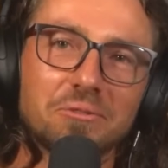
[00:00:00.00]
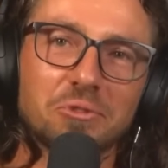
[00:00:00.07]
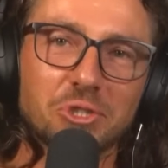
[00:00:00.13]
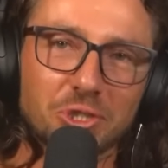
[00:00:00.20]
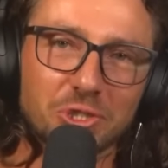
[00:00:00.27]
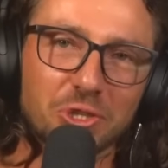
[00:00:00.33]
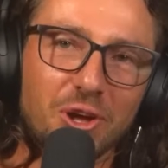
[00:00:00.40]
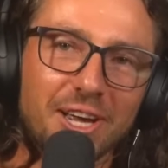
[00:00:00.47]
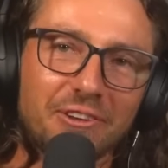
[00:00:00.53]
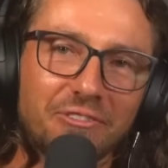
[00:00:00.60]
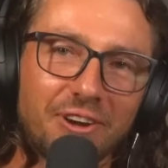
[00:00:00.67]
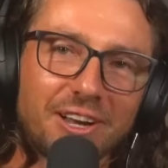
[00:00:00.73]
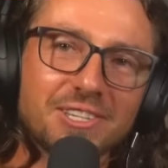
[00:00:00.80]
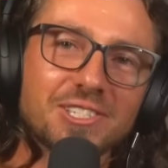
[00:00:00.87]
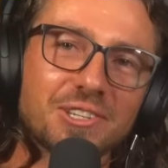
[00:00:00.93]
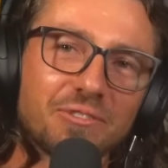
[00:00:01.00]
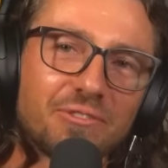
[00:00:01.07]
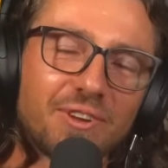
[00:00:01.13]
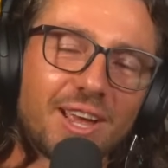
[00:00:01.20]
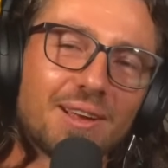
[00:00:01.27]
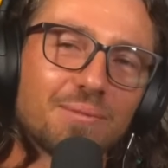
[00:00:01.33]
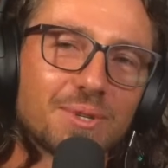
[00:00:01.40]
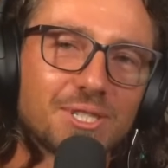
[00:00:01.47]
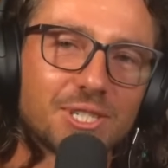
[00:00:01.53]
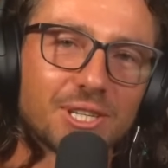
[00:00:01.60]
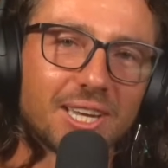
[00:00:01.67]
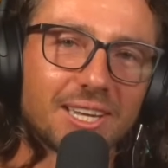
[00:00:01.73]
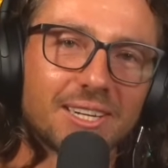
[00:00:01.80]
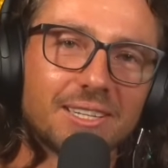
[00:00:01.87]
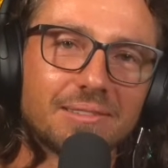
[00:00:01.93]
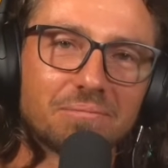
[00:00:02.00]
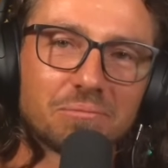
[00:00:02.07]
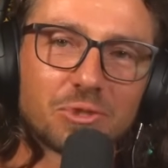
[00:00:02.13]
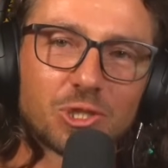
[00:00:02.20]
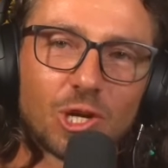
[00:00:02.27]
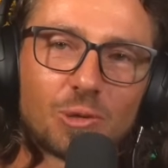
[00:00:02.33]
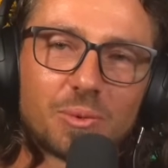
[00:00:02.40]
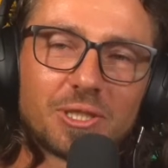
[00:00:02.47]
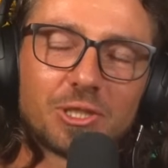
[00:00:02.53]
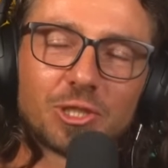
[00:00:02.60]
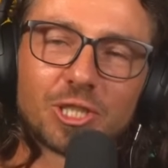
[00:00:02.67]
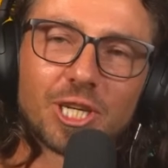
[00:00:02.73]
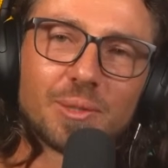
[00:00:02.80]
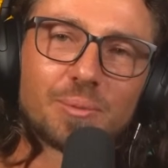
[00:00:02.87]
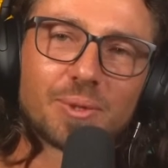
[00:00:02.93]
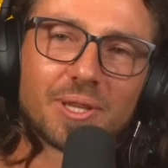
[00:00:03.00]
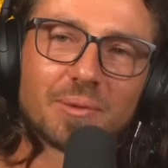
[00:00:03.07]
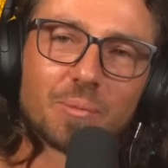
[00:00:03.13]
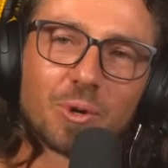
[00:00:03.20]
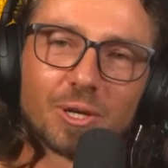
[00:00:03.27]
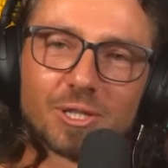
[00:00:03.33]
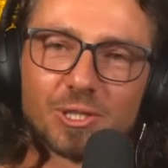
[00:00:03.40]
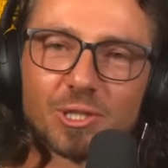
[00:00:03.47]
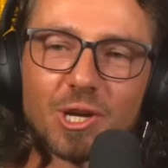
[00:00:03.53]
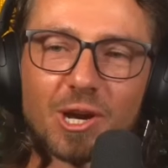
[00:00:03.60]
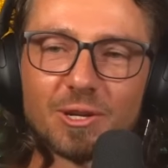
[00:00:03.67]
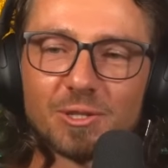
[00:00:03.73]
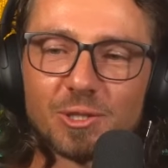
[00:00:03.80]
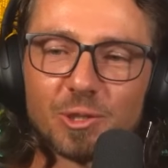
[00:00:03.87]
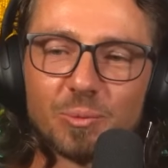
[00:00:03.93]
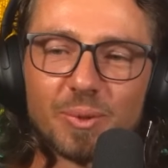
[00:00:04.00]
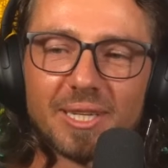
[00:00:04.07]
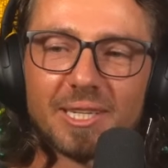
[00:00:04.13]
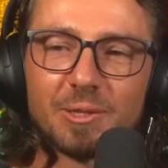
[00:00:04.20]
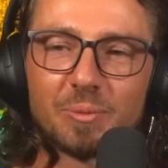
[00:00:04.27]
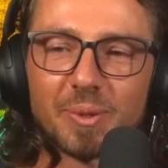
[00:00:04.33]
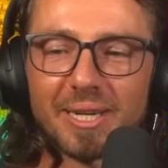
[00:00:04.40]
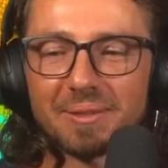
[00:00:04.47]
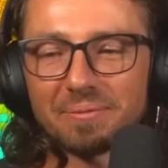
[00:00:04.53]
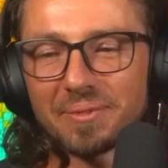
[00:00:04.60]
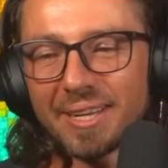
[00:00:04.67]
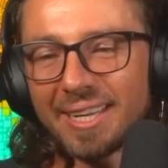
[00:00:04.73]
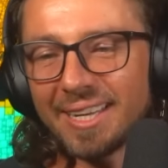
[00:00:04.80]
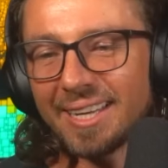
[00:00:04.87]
just like friends and family, to get it so much cheaper than what it's going to be. But